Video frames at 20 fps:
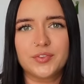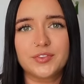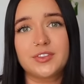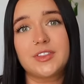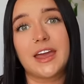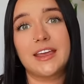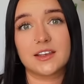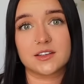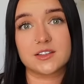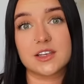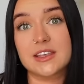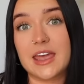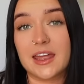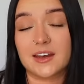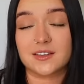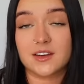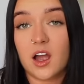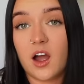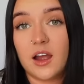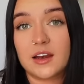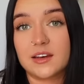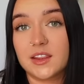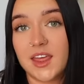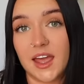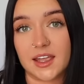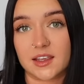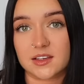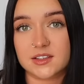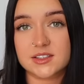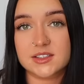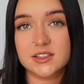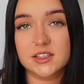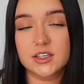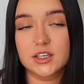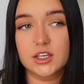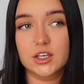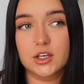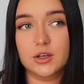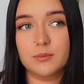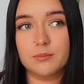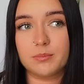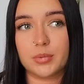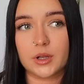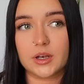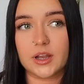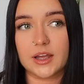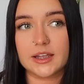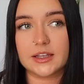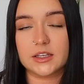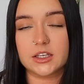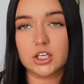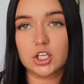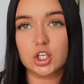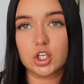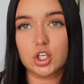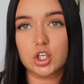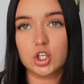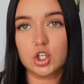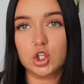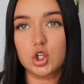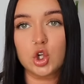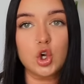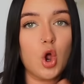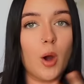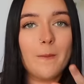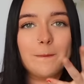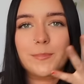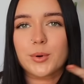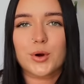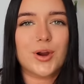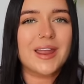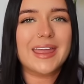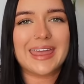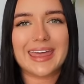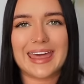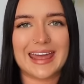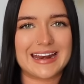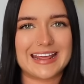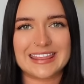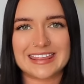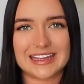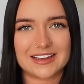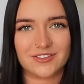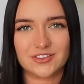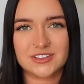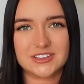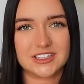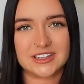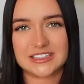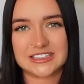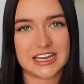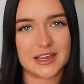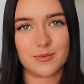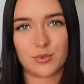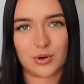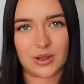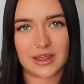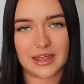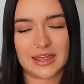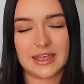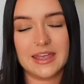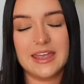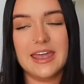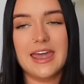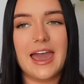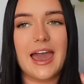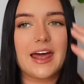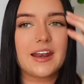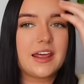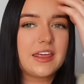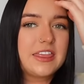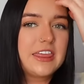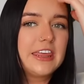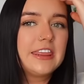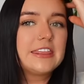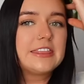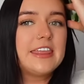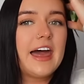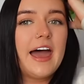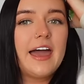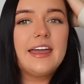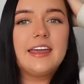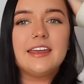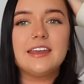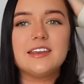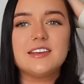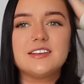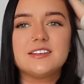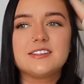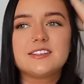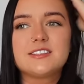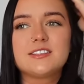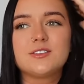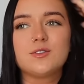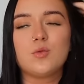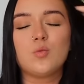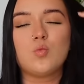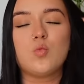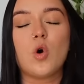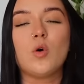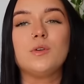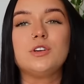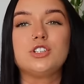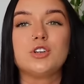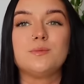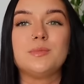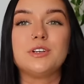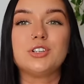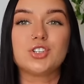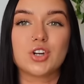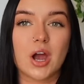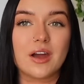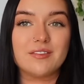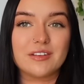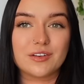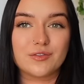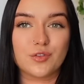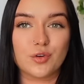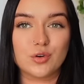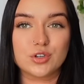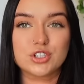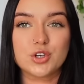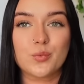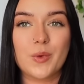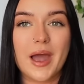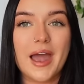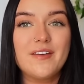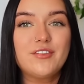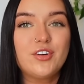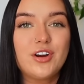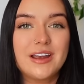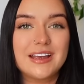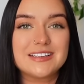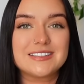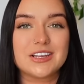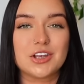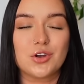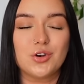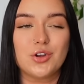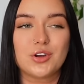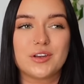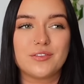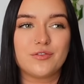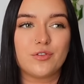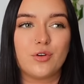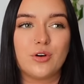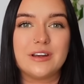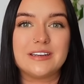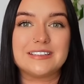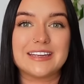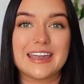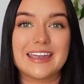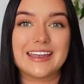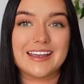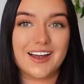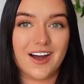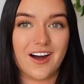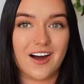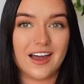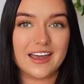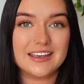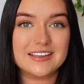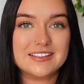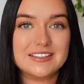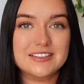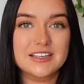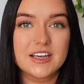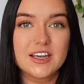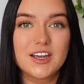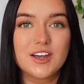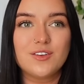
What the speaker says: Thanks, again, kind, thanks. But like, you're not bringing anything to the table here. And I think that is what we should be striving for. So whatever it is that you're looking for in dating guys,